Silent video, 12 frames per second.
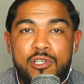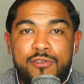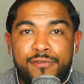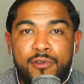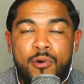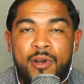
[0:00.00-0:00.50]

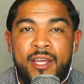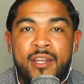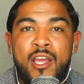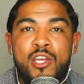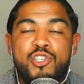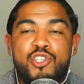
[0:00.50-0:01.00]
Floyd,
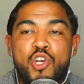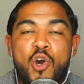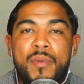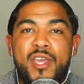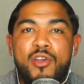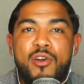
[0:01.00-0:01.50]
show
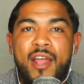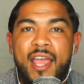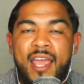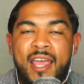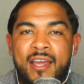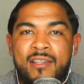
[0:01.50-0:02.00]
me your
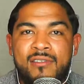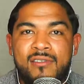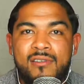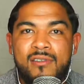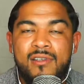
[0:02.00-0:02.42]
hands.